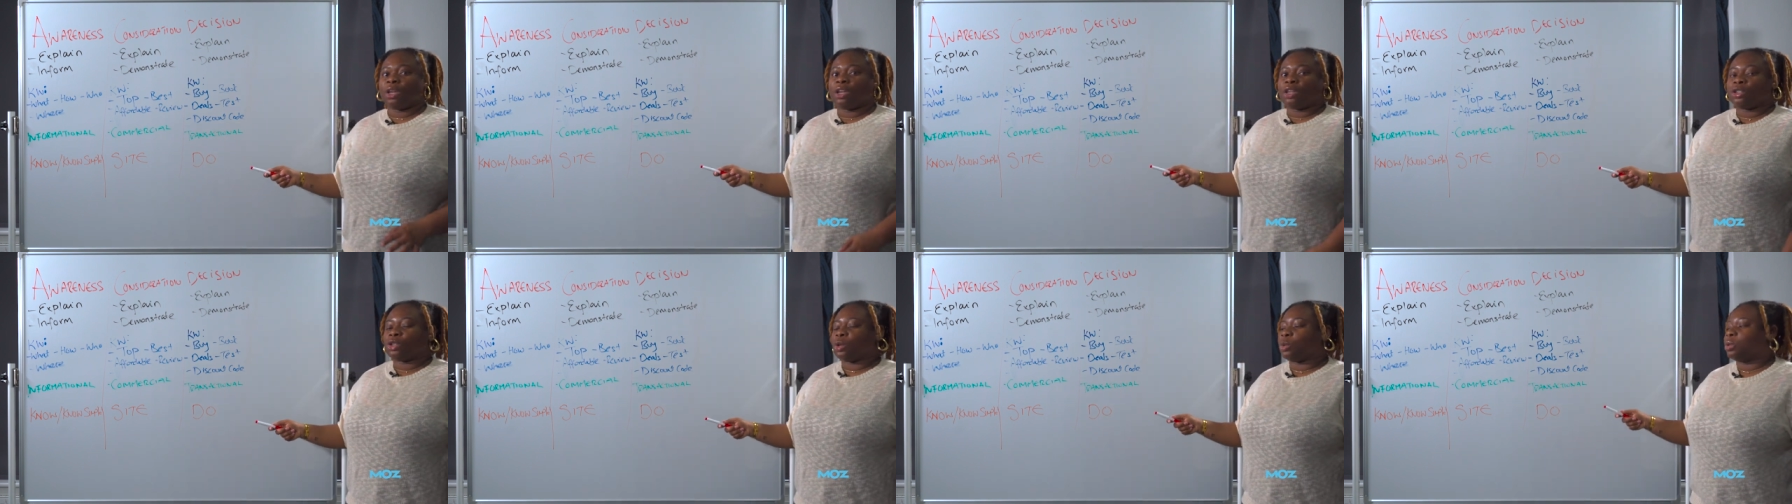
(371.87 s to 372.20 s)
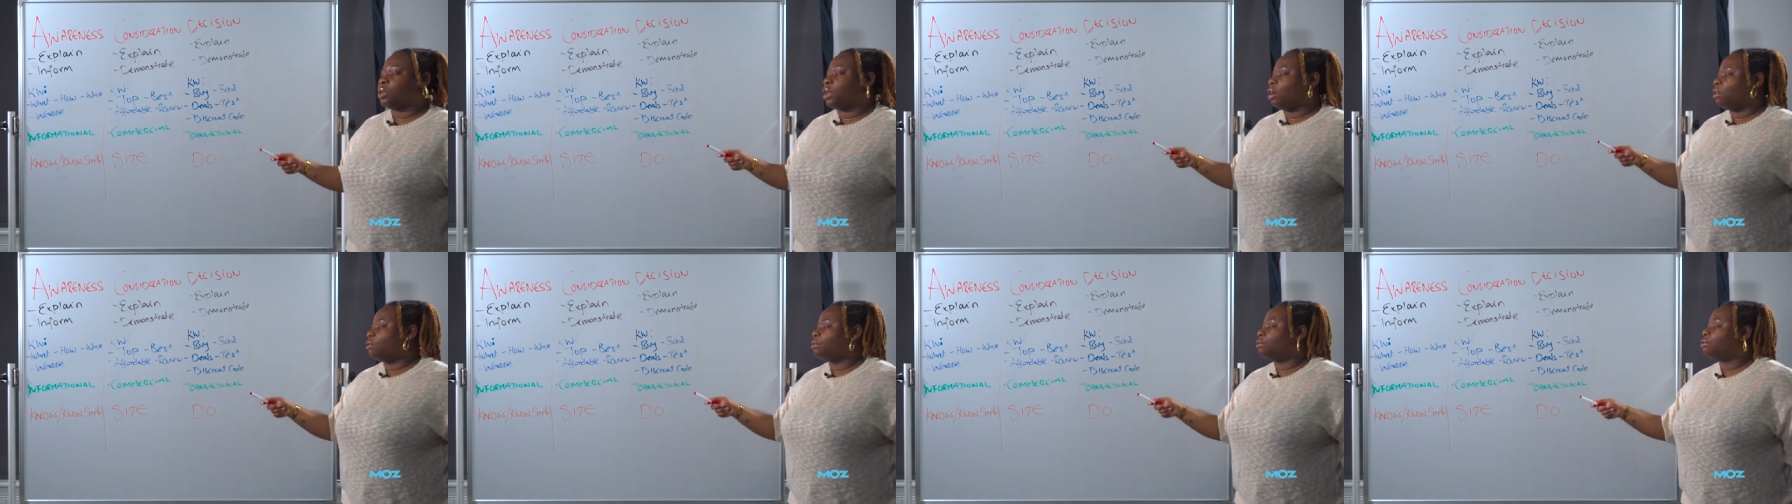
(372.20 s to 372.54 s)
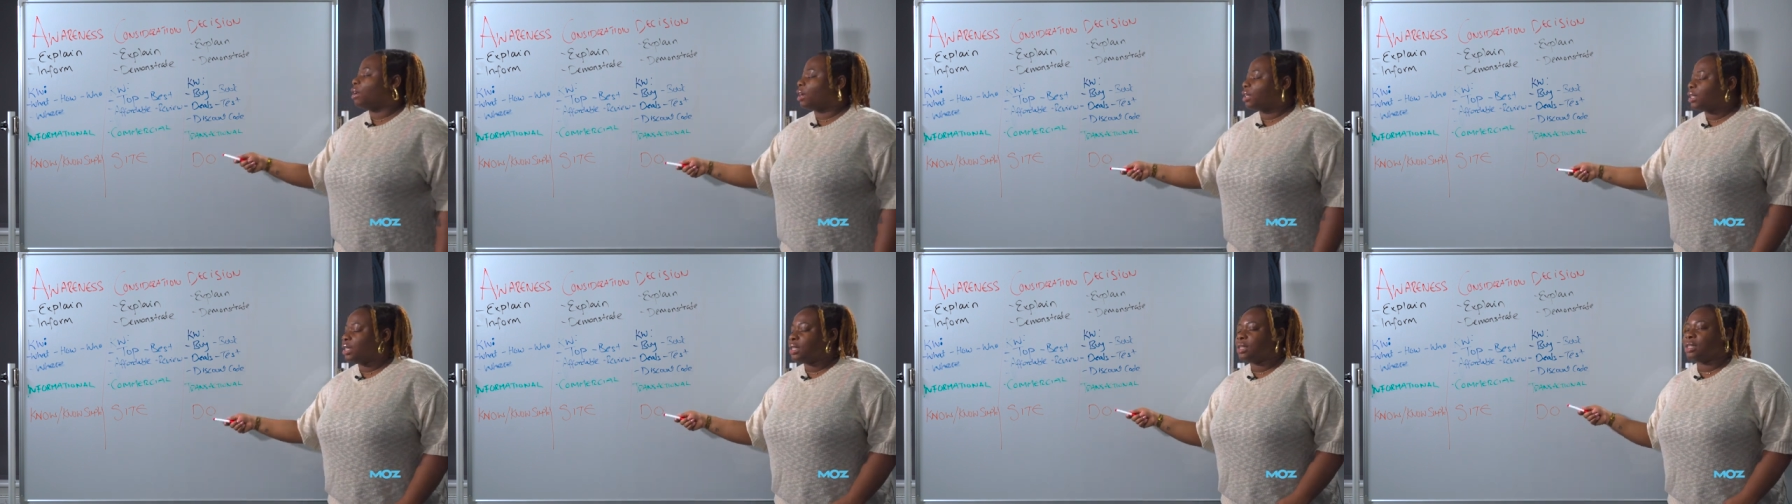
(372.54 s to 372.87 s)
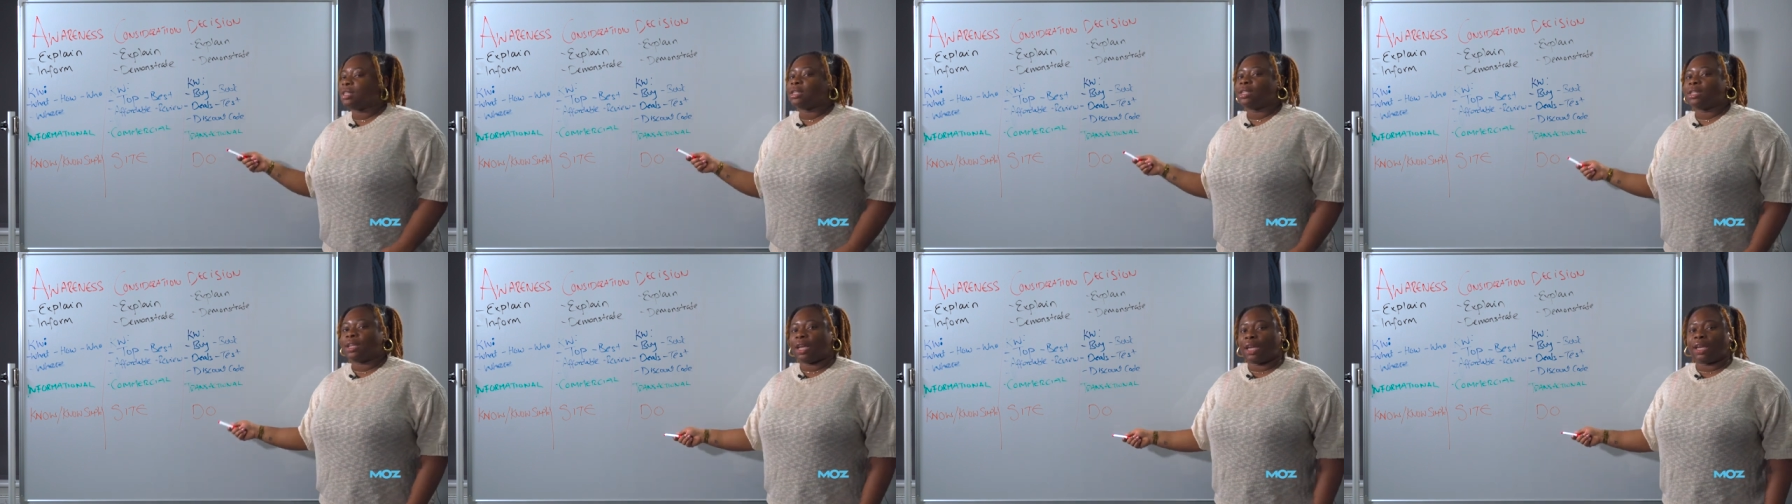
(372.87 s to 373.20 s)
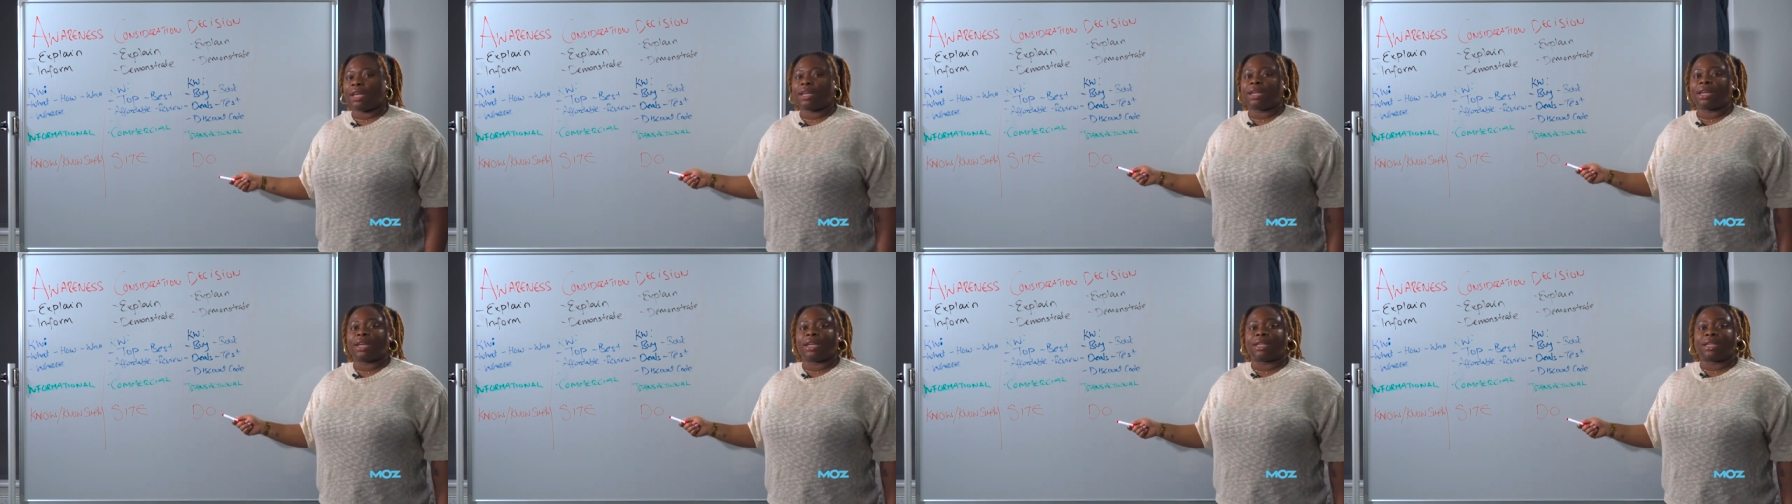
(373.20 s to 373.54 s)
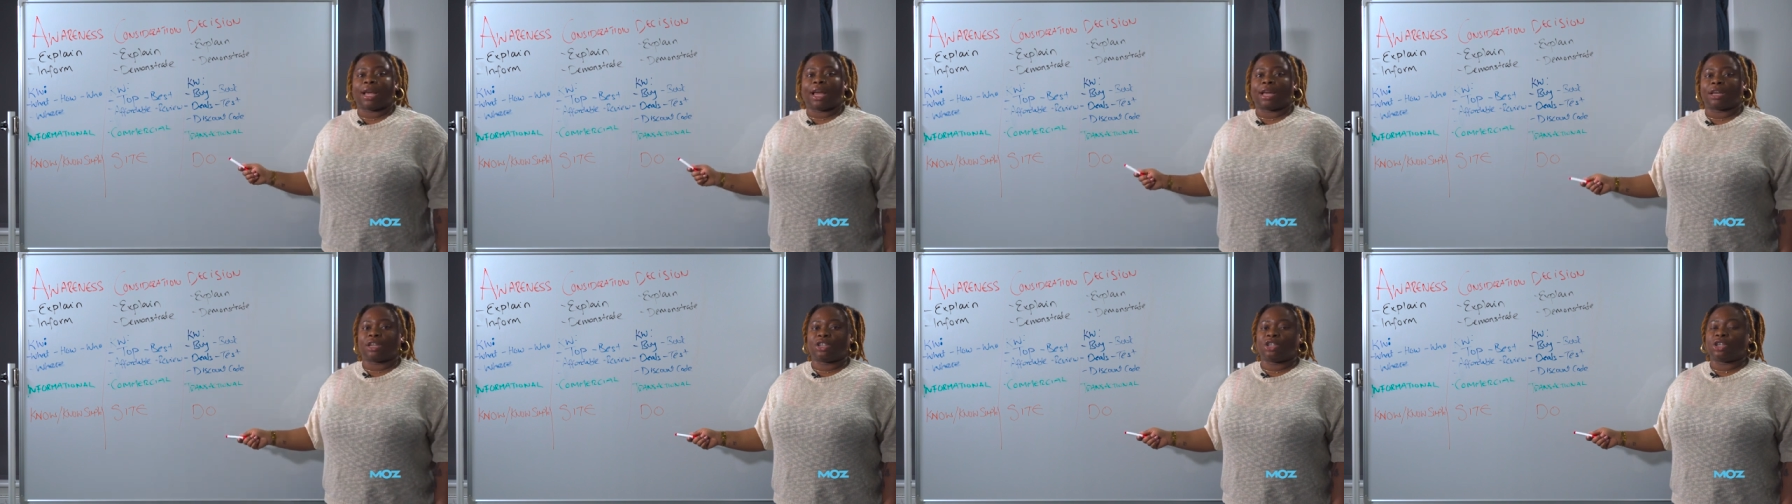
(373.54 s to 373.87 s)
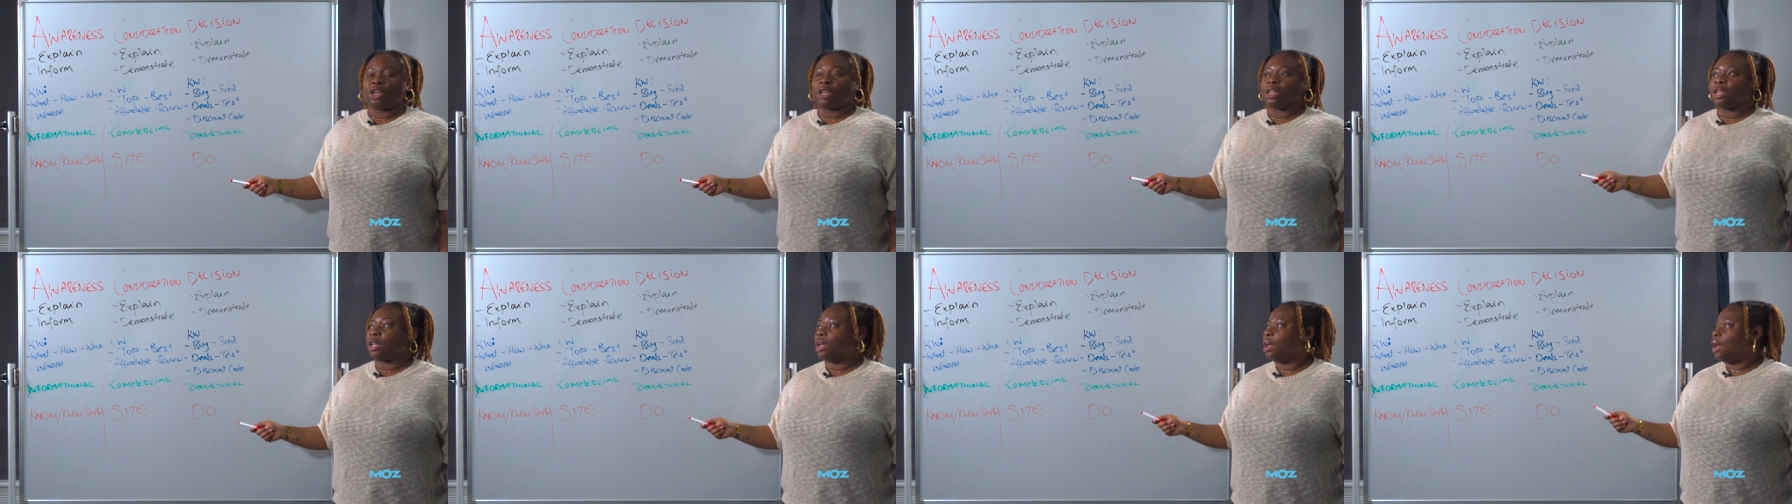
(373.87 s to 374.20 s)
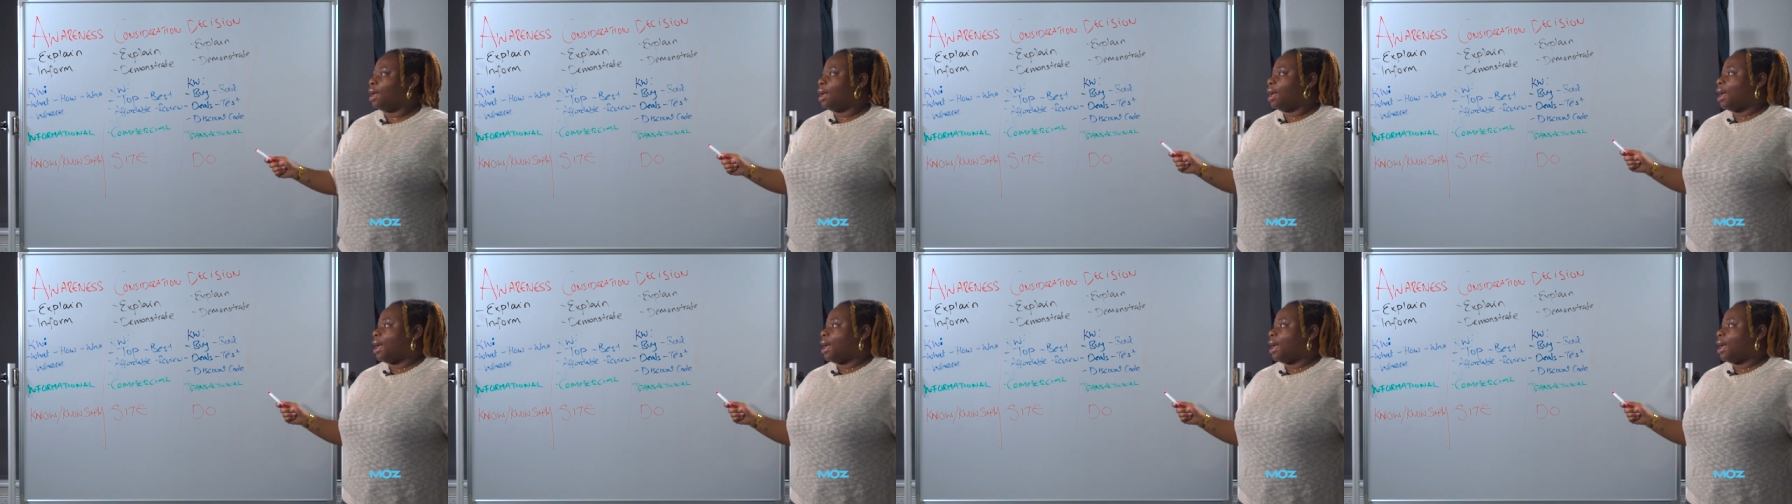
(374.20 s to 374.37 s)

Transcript: So they're ready to take an action.